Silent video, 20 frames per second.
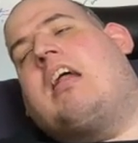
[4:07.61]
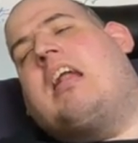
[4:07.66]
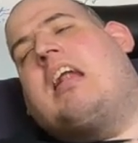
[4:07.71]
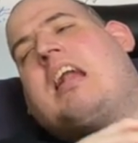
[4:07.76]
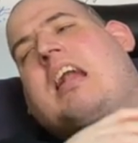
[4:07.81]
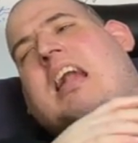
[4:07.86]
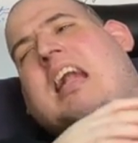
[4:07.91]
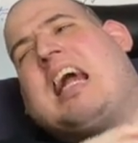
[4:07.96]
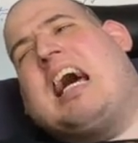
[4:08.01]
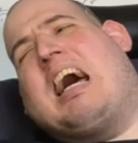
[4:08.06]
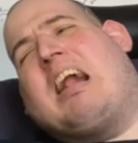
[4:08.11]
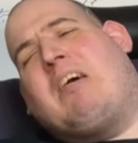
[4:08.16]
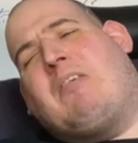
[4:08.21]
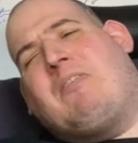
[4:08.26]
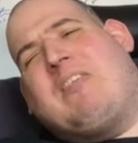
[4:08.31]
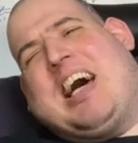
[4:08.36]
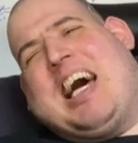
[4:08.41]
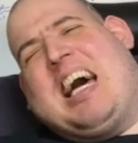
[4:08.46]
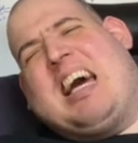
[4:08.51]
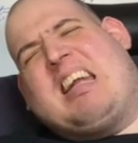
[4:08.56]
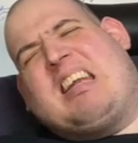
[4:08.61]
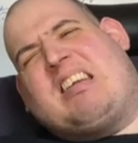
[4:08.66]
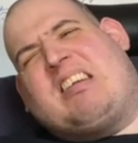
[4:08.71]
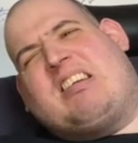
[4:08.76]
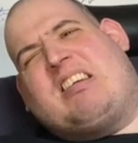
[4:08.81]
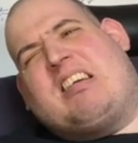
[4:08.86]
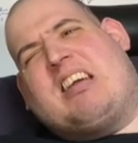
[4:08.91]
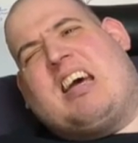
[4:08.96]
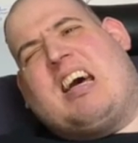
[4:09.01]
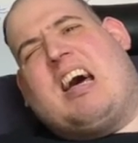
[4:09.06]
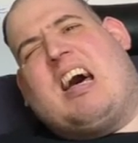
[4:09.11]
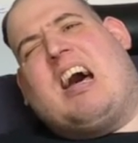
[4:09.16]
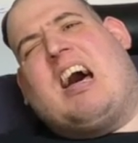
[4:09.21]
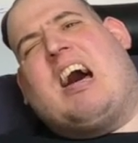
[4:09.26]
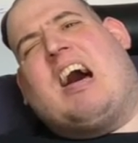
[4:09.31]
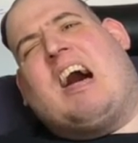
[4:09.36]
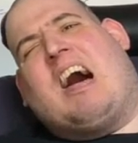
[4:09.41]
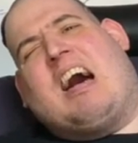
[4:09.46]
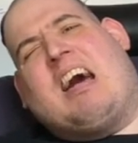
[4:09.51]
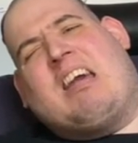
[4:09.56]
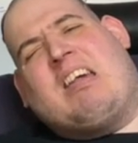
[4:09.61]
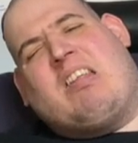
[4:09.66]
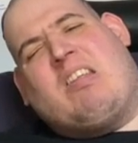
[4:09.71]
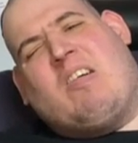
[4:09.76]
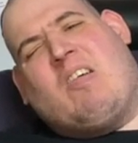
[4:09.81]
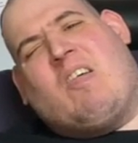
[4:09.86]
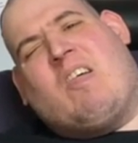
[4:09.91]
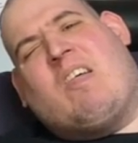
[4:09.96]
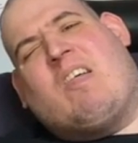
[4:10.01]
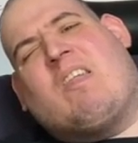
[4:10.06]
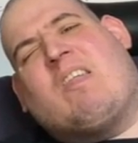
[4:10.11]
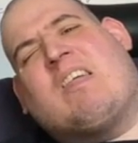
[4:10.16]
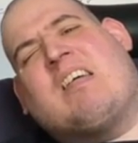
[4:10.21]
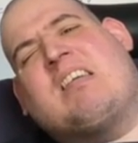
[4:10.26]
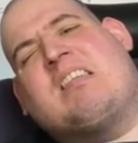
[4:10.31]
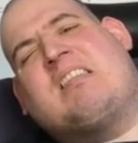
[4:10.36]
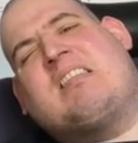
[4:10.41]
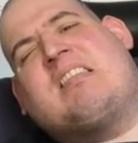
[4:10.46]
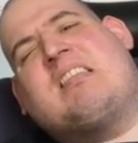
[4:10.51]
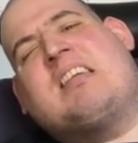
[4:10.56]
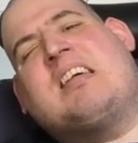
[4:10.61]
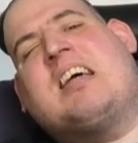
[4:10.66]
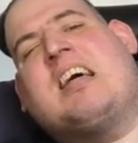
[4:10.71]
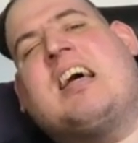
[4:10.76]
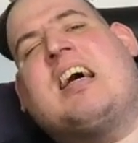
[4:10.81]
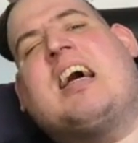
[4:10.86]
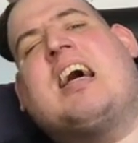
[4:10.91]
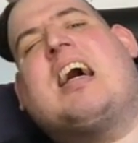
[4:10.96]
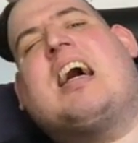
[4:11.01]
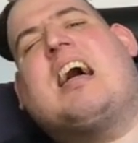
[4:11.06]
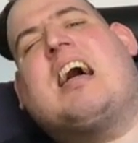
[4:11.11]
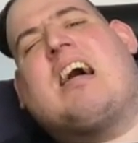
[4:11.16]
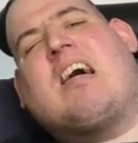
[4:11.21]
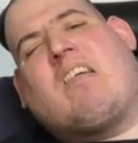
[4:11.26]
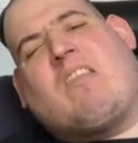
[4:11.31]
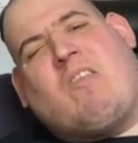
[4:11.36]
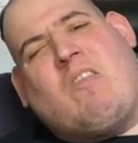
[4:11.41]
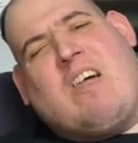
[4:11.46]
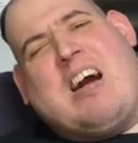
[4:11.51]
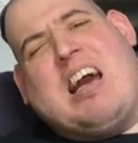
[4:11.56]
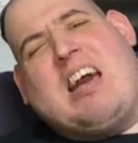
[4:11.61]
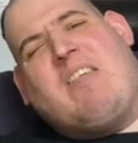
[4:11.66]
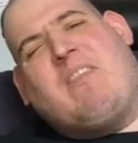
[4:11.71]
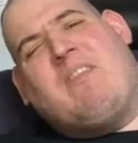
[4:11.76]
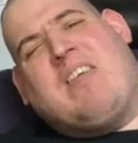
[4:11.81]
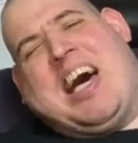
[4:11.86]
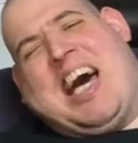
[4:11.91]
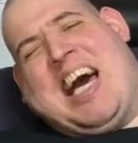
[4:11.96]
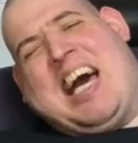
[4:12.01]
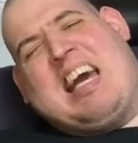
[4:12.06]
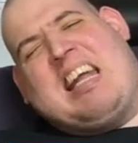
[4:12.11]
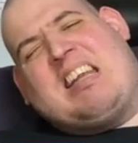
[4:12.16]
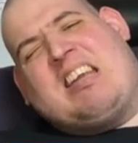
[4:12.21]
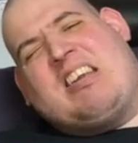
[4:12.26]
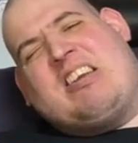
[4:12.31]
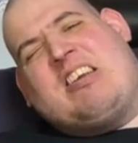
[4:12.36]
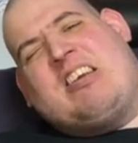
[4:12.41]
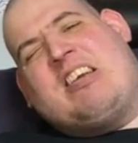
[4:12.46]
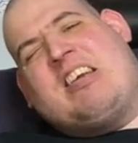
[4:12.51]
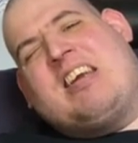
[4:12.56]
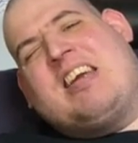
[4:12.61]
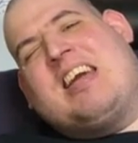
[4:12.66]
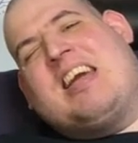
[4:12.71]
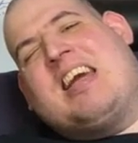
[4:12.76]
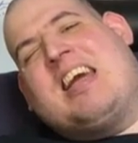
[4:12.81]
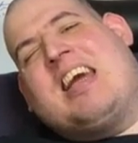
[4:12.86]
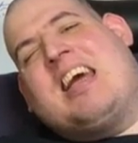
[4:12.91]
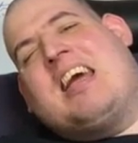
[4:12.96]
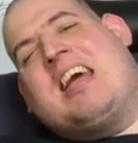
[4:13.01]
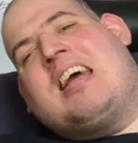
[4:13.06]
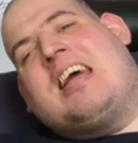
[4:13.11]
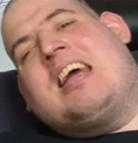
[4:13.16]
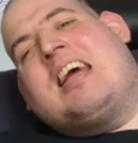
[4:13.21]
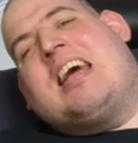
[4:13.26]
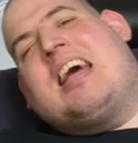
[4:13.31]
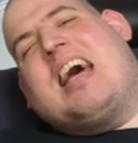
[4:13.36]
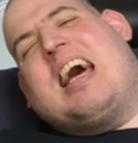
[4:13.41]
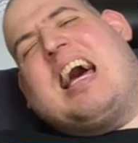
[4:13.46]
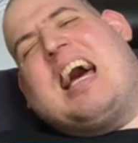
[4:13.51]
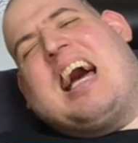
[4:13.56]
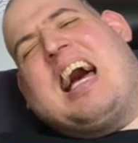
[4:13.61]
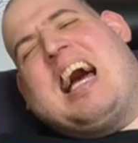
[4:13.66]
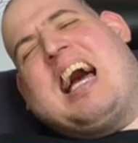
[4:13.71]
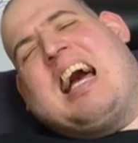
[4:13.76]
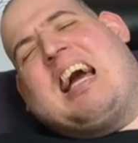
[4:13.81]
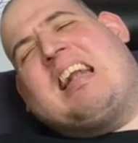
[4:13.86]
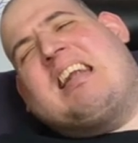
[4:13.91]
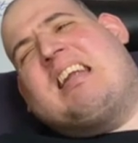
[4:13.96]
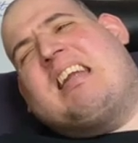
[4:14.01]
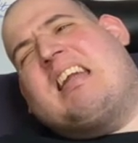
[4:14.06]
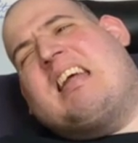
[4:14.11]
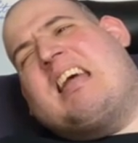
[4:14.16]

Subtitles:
ladder match, I thought was a great match, and